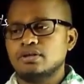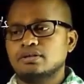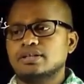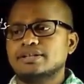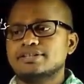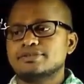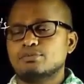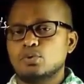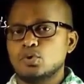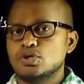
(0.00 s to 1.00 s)
that is
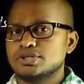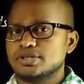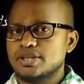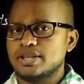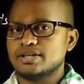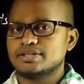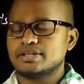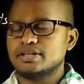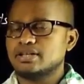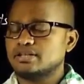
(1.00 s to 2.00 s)
bolts and nuts
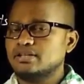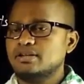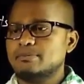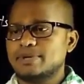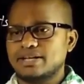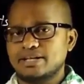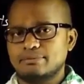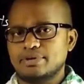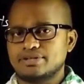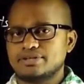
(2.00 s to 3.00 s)
and other metallic
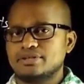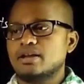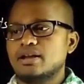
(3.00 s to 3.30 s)
parts.